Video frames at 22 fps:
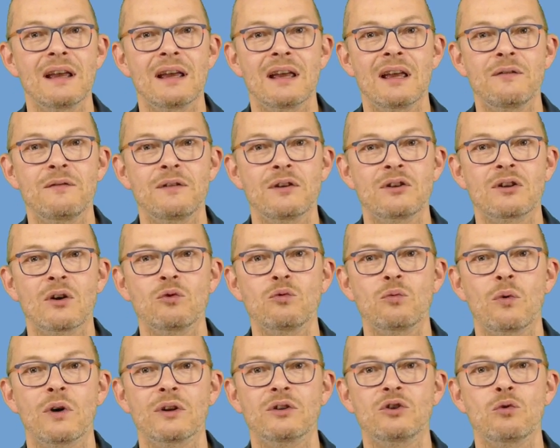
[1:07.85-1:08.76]
if you don't
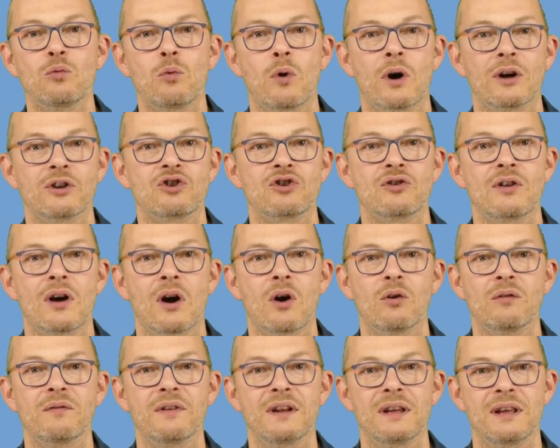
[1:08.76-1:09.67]
want to watch the
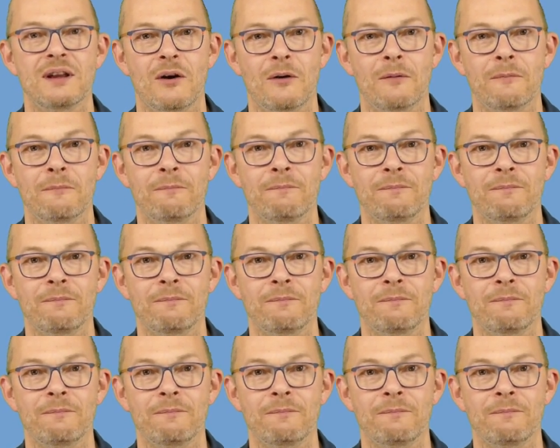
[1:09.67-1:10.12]
whole video.